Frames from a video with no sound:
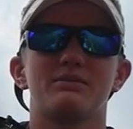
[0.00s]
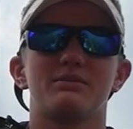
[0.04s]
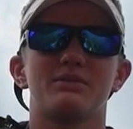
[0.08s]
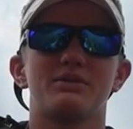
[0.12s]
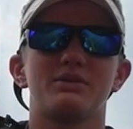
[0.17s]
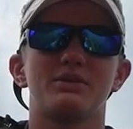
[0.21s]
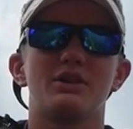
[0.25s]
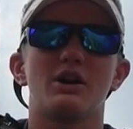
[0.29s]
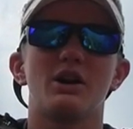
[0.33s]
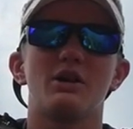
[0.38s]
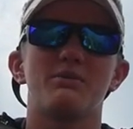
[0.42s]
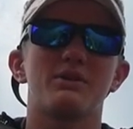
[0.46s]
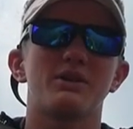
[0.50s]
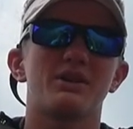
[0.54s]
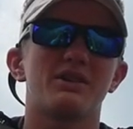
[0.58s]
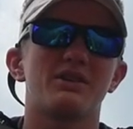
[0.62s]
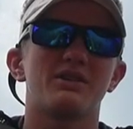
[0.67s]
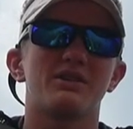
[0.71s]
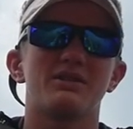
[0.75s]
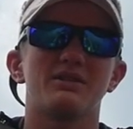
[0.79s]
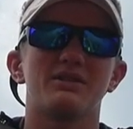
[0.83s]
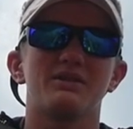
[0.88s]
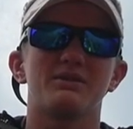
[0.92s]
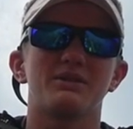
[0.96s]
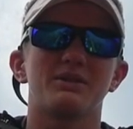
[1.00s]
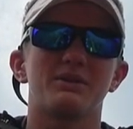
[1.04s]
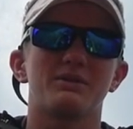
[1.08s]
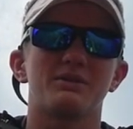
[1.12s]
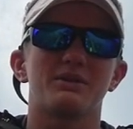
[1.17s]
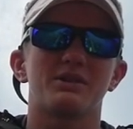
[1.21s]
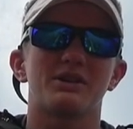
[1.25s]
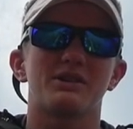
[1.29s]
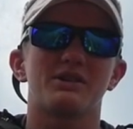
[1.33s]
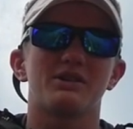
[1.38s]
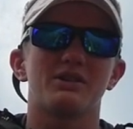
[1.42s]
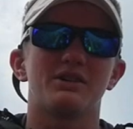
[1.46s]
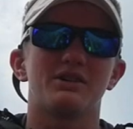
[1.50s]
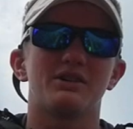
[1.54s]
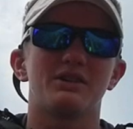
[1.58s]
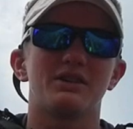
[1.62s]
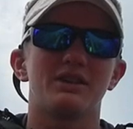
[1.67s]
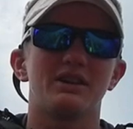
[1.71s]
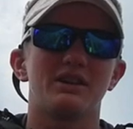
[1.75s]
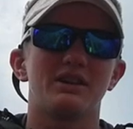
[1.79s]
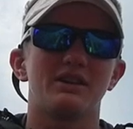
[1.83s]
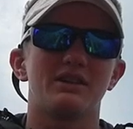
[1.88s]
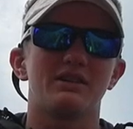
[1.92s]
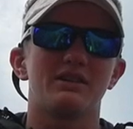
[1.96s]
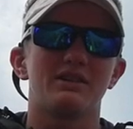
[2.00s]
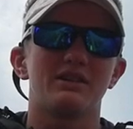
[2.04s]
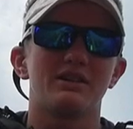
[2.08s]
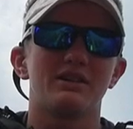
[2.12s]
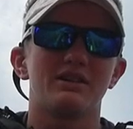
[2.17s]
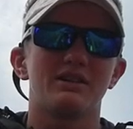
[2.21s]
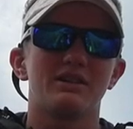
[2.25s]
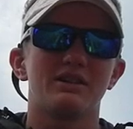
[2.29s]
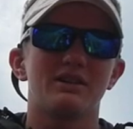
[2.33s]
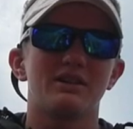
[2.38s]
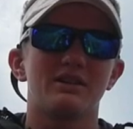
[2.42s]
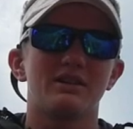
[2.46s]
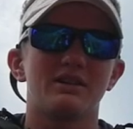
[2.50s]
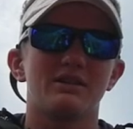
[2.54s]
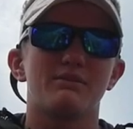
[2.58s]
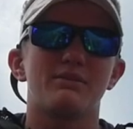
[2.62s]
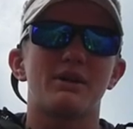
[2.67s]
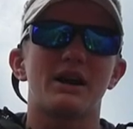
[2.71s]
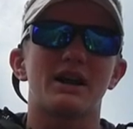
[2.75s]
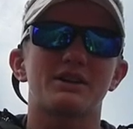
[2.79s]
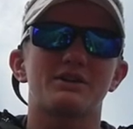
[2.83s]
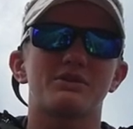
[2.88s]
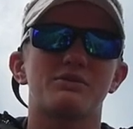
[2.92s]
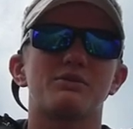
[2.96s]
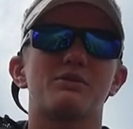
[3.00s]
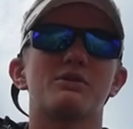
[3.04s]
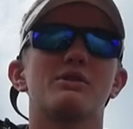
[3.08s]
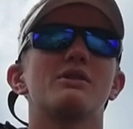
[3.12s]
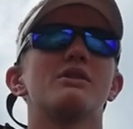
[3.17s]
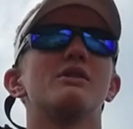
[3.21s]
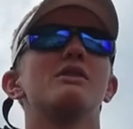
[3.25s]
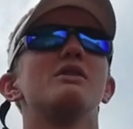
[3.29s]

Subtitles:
opener, what do you want to call it, the back door.